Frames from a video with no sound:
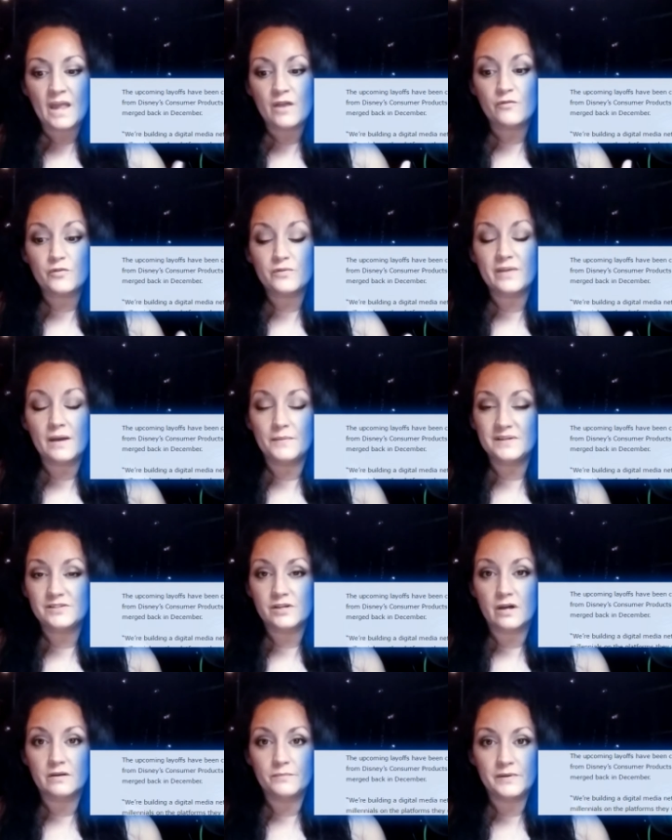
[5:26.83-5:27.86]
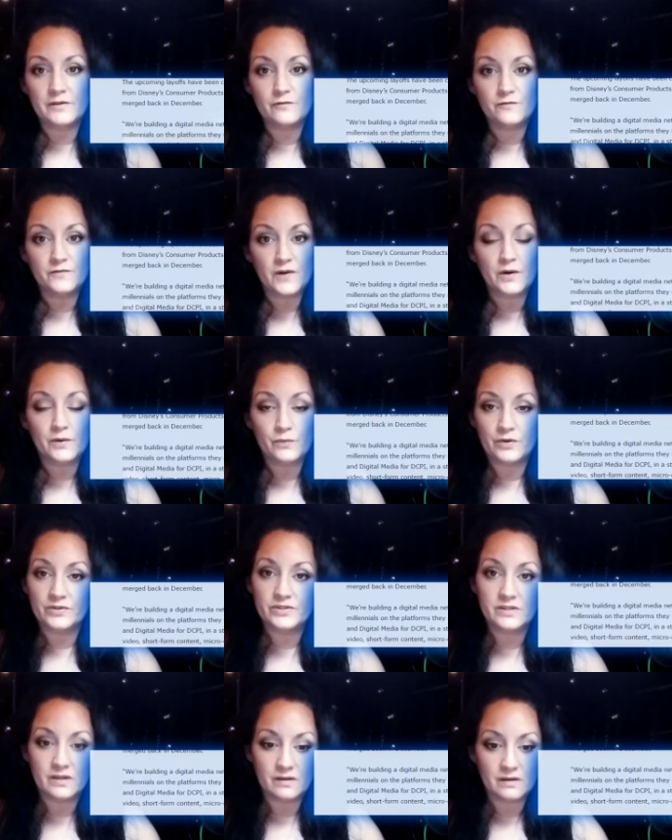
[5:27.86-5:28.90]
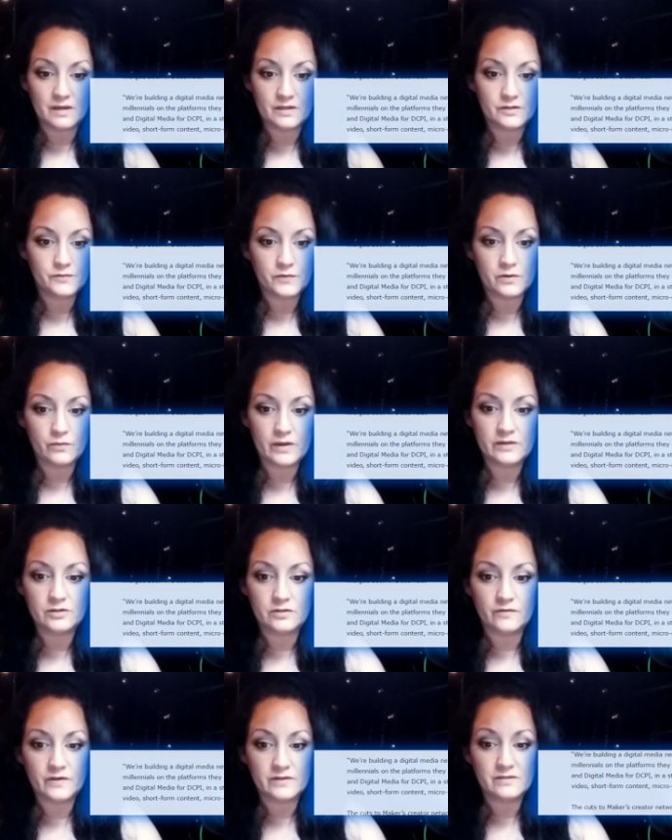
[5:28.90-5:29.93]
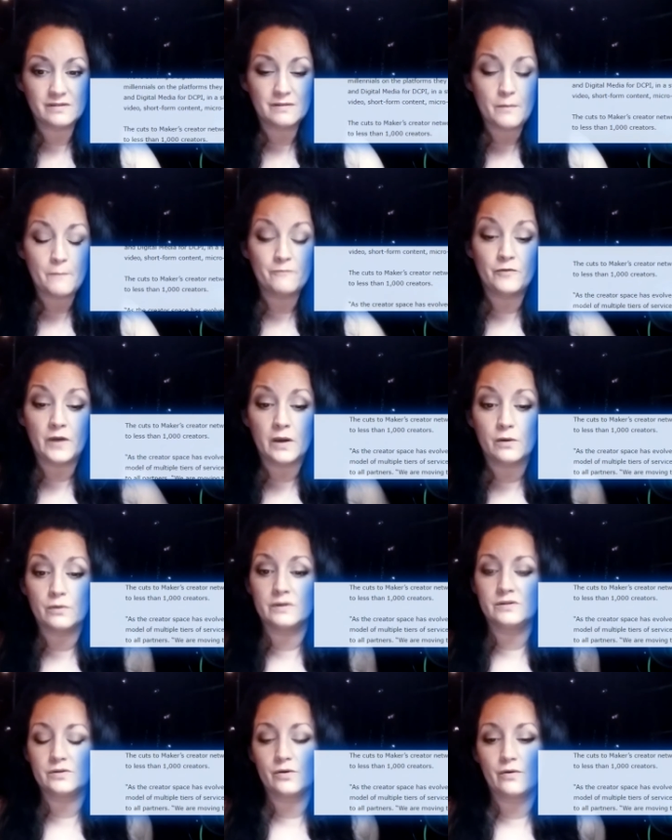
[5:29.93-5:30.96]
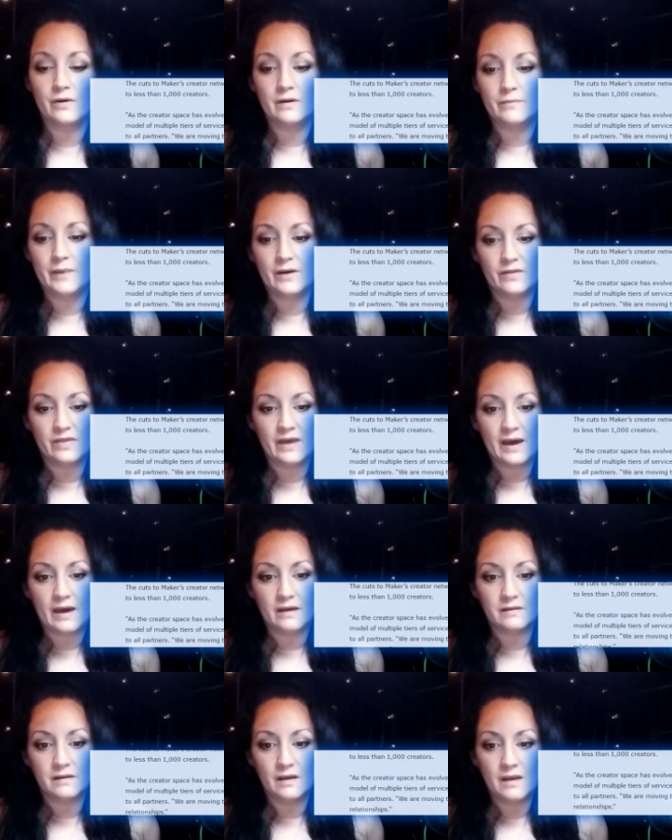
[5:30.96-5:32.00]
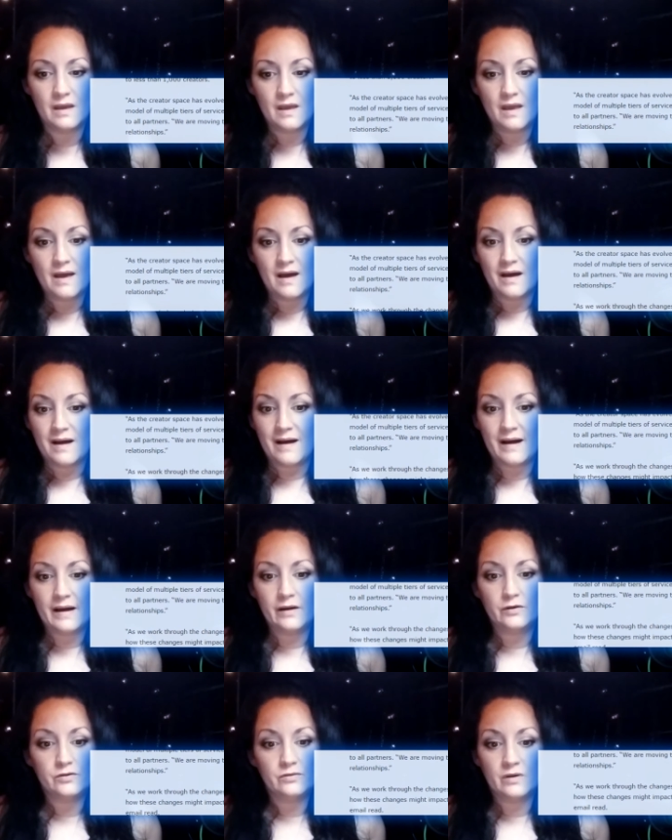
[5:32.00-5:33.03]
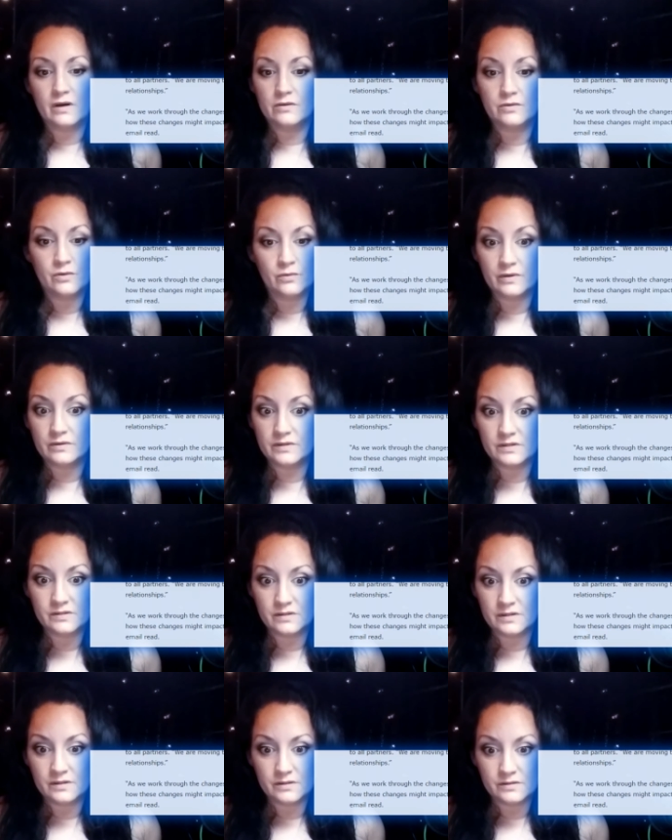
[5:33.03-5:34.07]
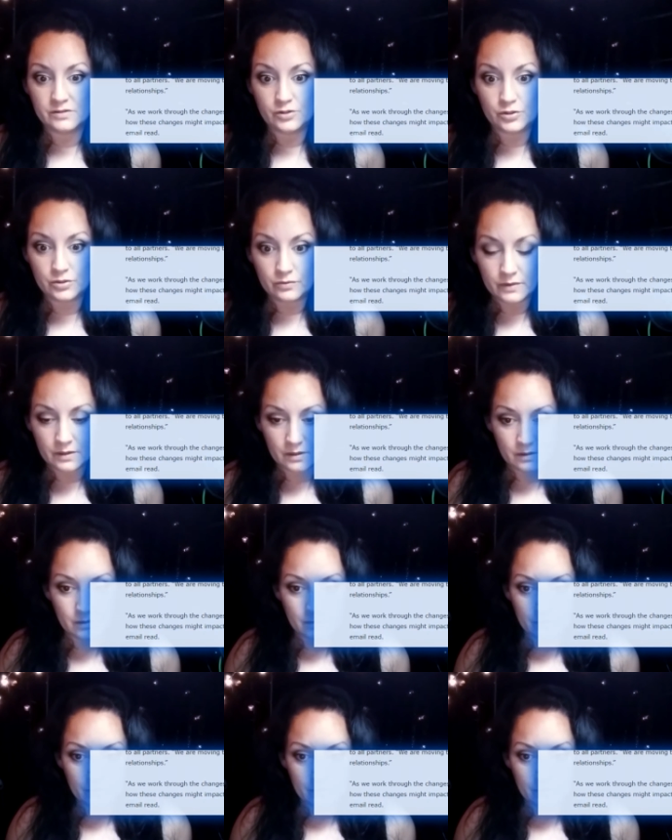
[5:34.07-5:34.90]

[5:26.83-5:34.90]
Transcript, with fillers: For them, it's got to be far worse than it is for the rest of us, and I'm very sorry about that. I do not know what Disney is doing